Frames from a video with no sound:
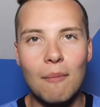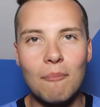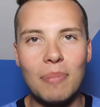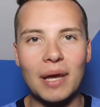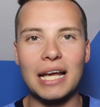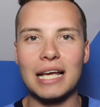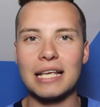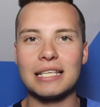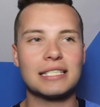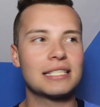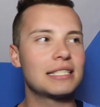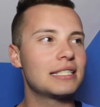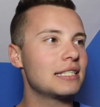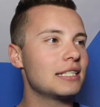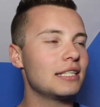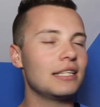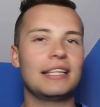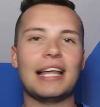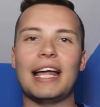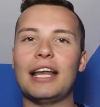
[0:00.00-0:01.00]
Because
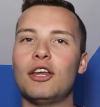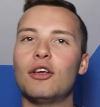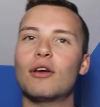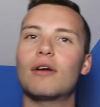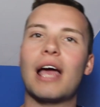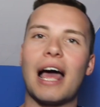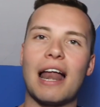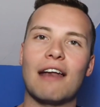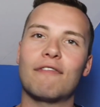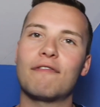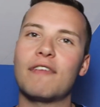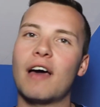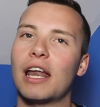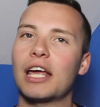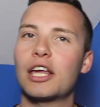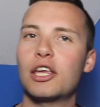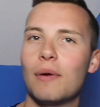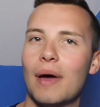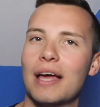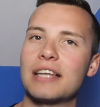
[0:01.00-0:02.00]
then you kind of felt
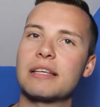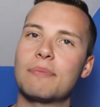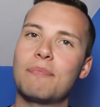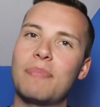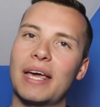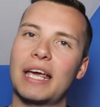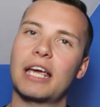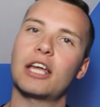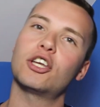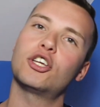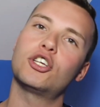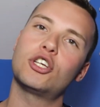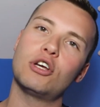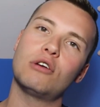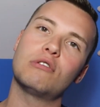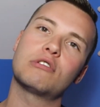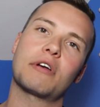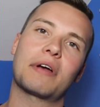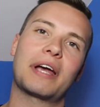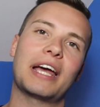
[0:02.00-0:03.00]
like you had to pick and
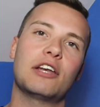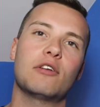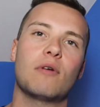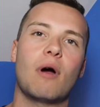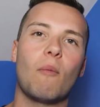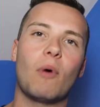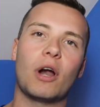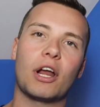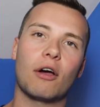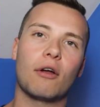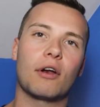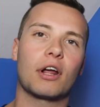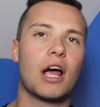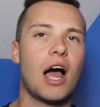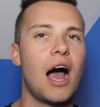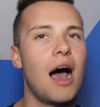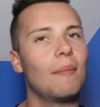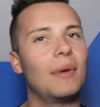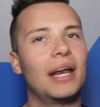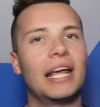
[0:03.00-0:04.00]
choose, okay, do I want to go to
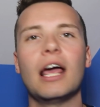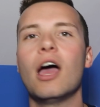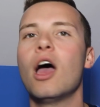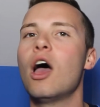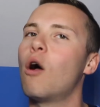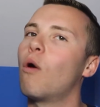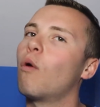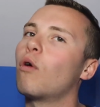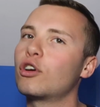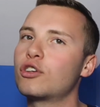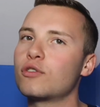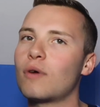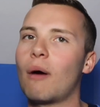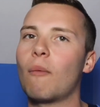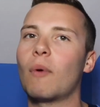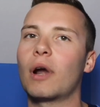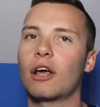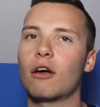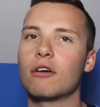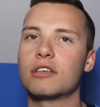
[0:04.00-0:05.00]
comedy or do I
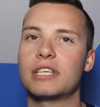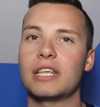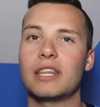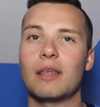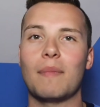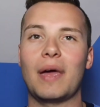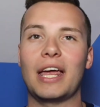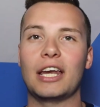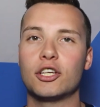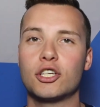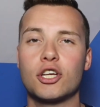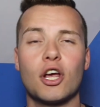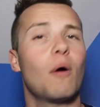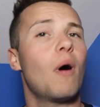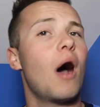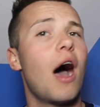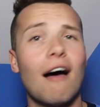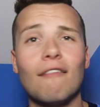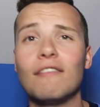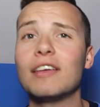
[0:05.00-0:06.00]
want to go see the main
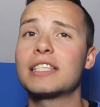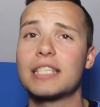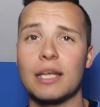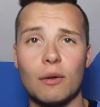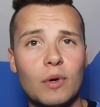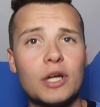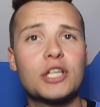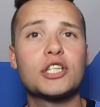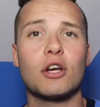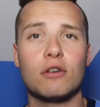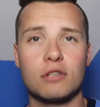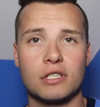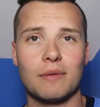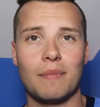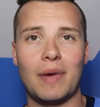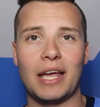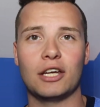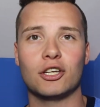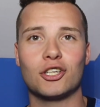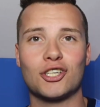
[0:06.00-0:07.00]
show? Obviously, we chose the
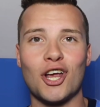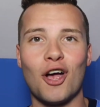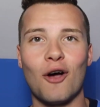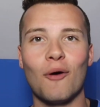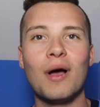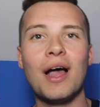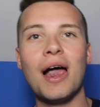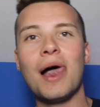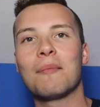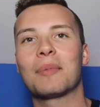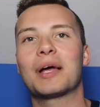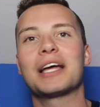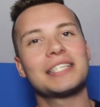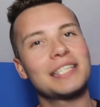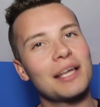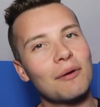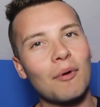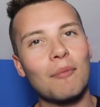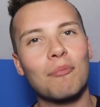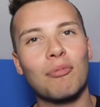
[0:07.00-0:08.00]
main show
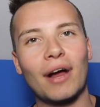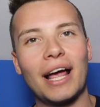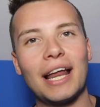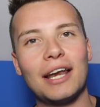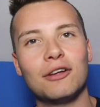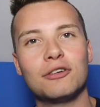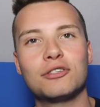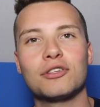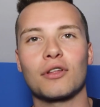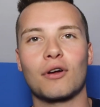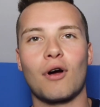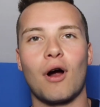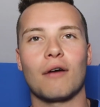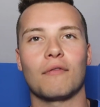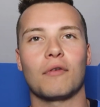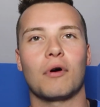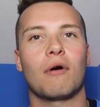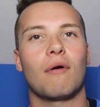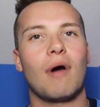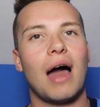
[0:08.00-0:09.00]
because they were brand new to the
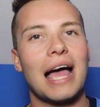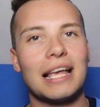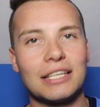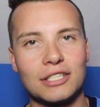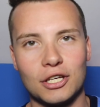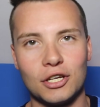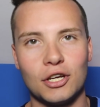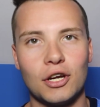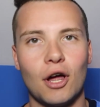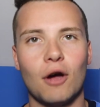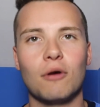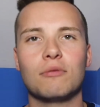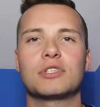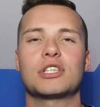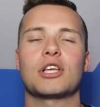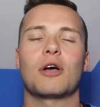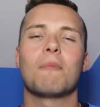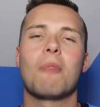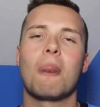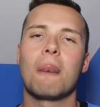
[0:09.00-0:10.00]
Carnival Horizon, you know?
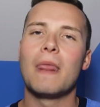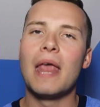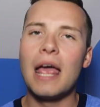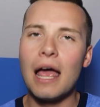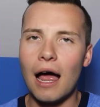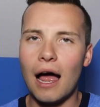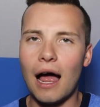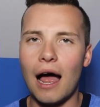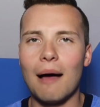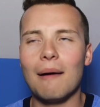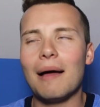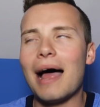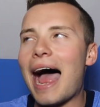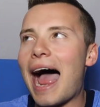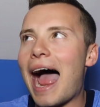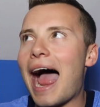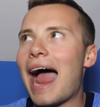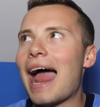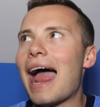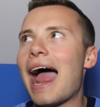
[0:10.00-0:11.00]
So,
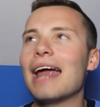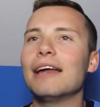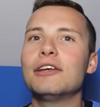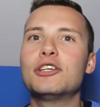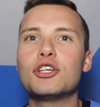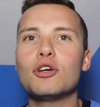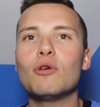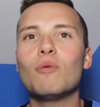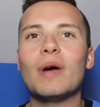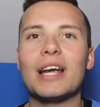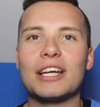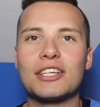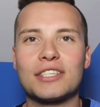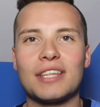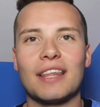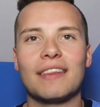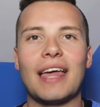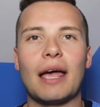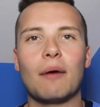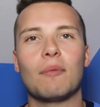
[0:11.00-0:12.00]
I do wish
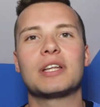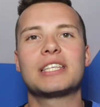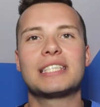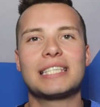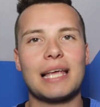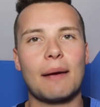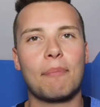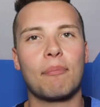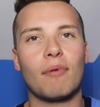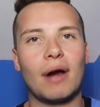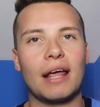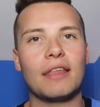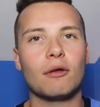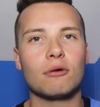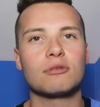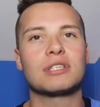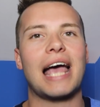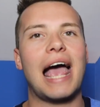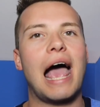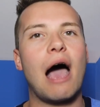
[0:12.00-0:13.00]
that they would separate
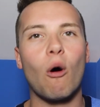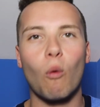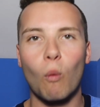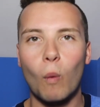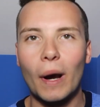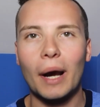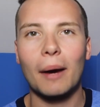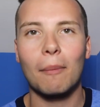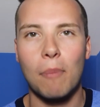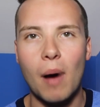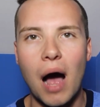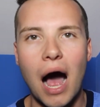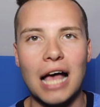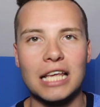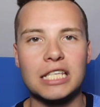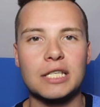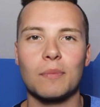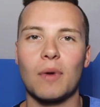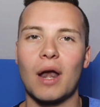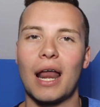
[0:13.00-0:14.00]
those out where
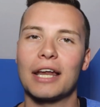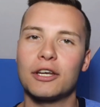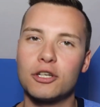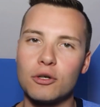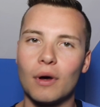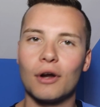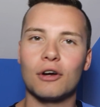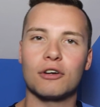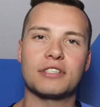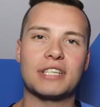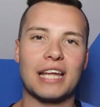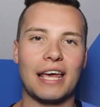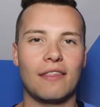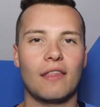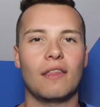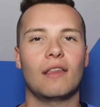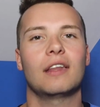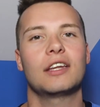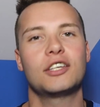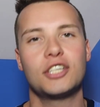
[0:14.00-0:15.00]
possible. I do
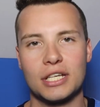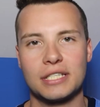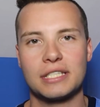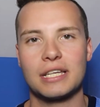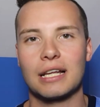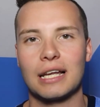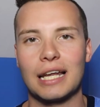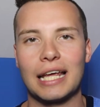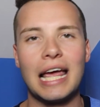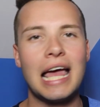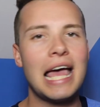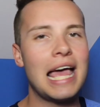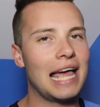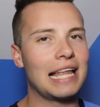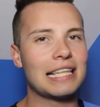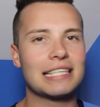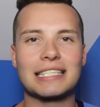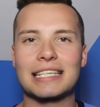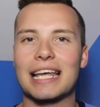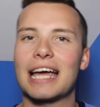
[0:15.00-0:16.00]
understand that logistically
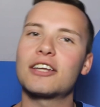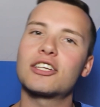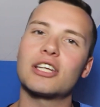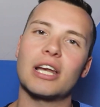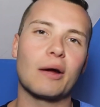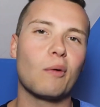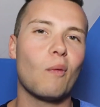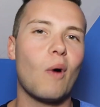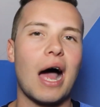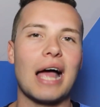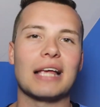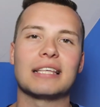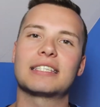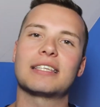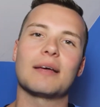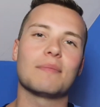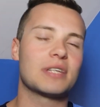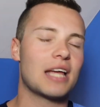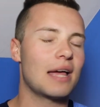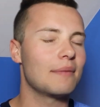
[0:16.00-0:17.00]
and scheduling-wise,
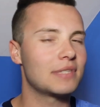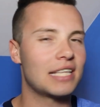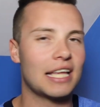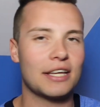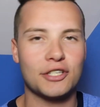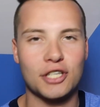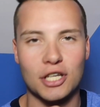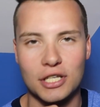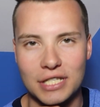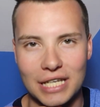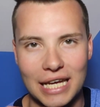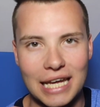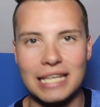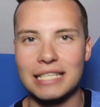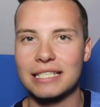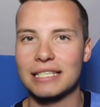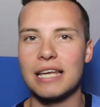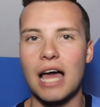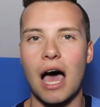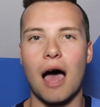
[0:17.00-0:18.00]
sometimes that just
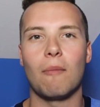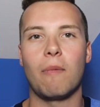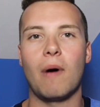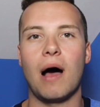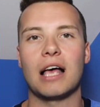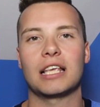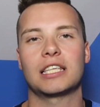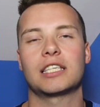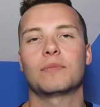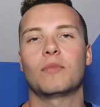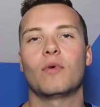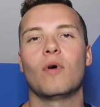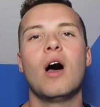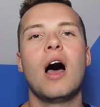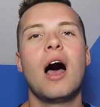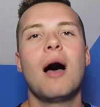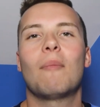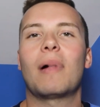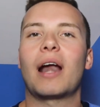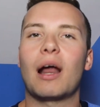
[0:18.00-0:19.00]
is not possible.
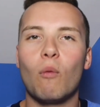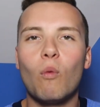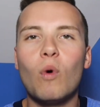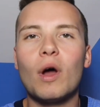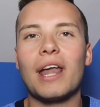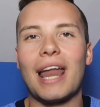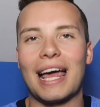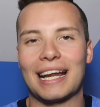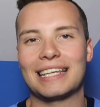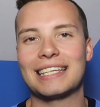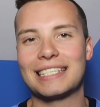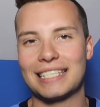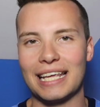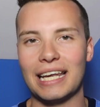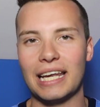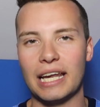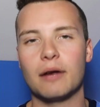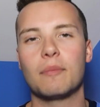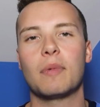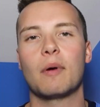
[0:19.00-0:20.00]
But I would like to see
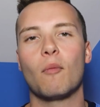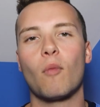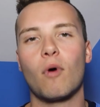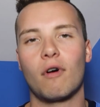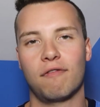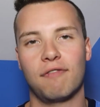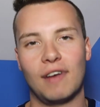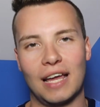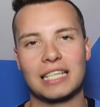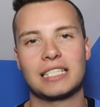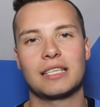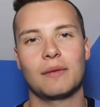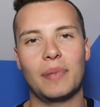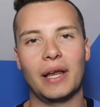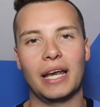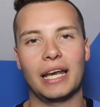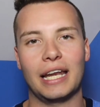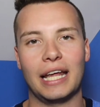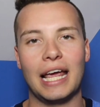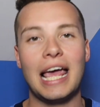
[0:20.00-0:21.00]
a little bit more
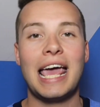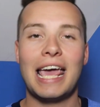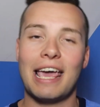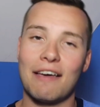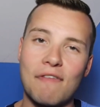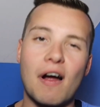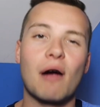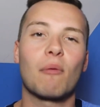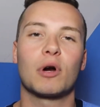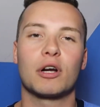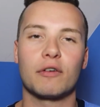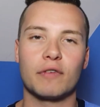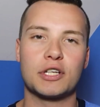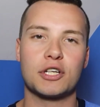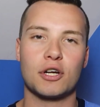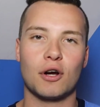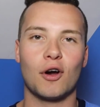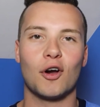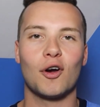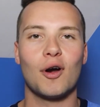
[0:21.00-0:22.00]
flexibility if I were to
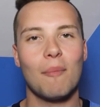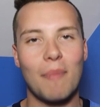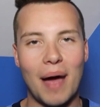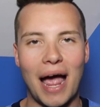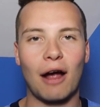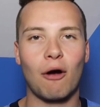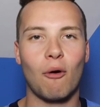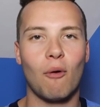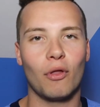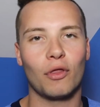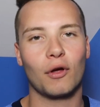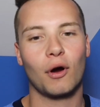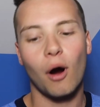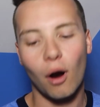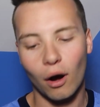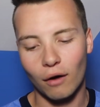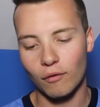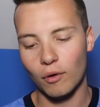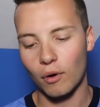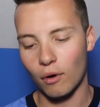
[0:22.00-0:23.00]
return back on the
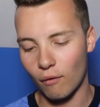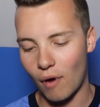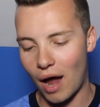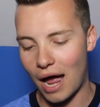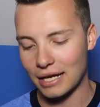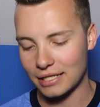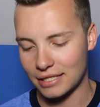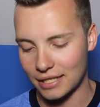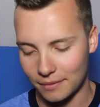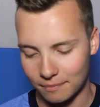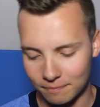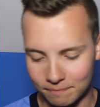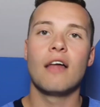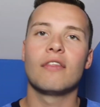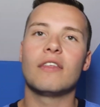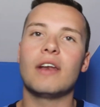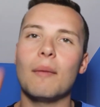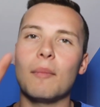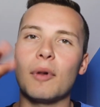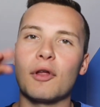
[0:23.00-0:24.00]
Carnival Horizon.
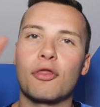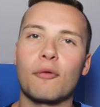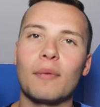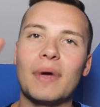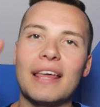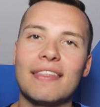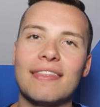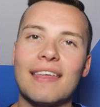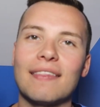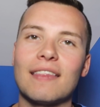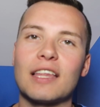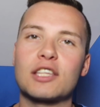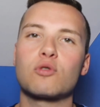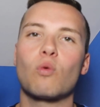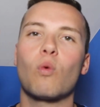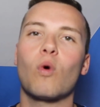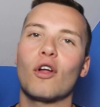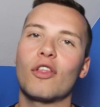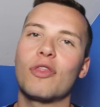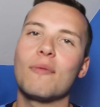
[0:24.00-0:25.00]
The number three thing that's
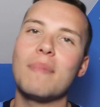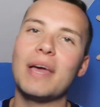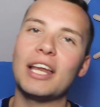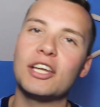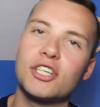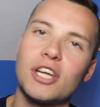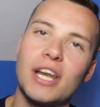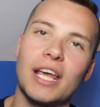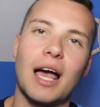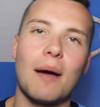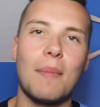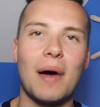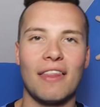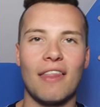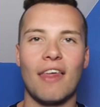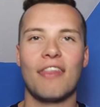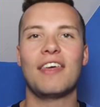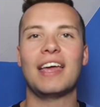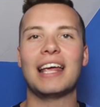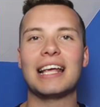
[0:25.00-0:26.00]
worth mentioning about
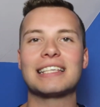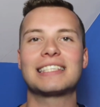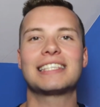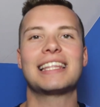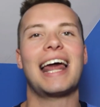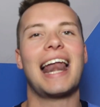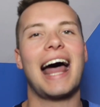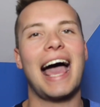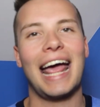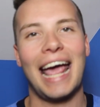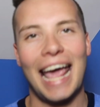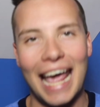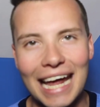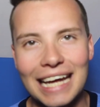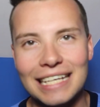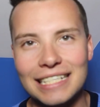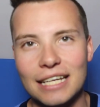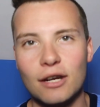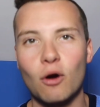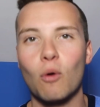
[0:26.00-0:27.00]
the things that I
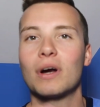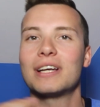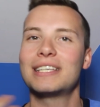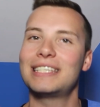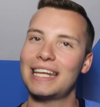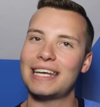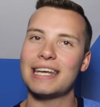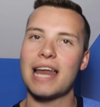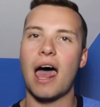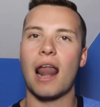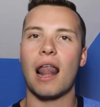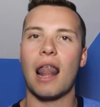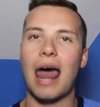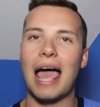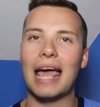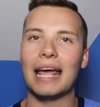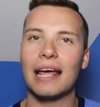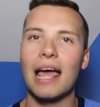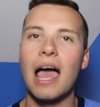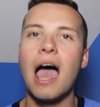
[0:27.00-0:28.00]
hated or did not
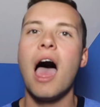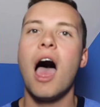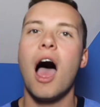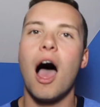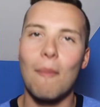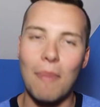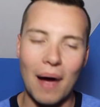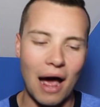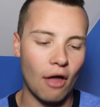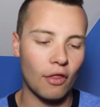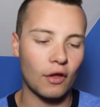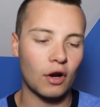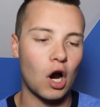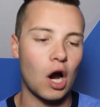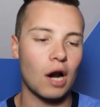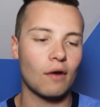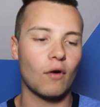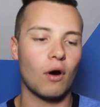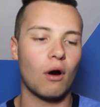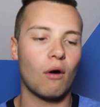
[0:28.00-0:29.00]
like about the
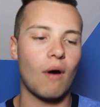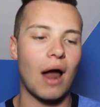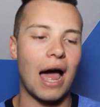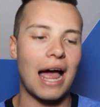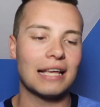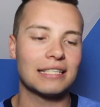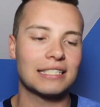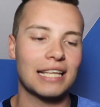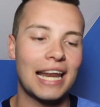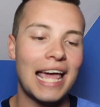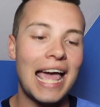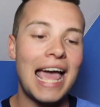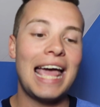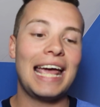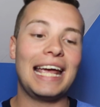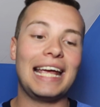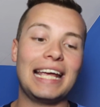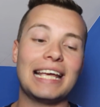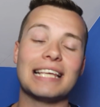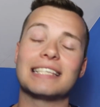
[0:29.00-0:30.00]
Carnival Horizon
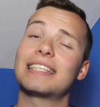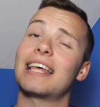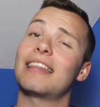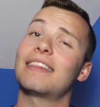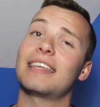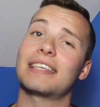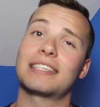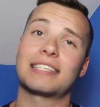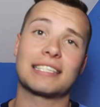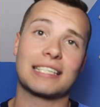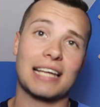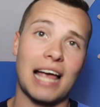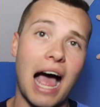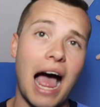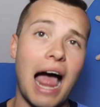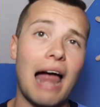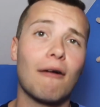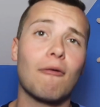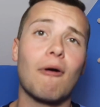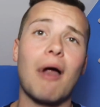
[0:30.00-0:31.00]
is the
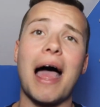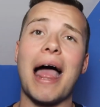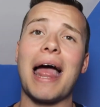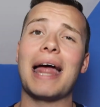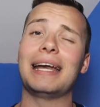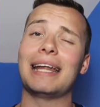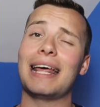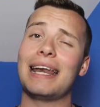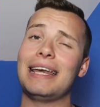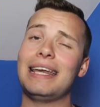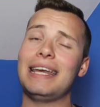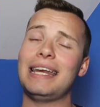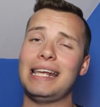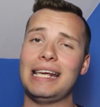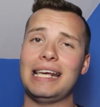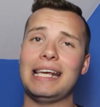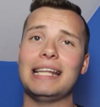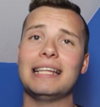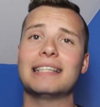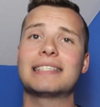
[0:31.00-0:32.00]
Skyride
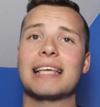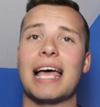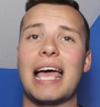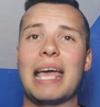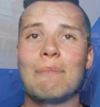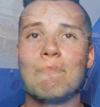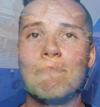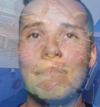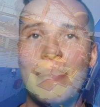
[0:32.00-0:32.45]
needs a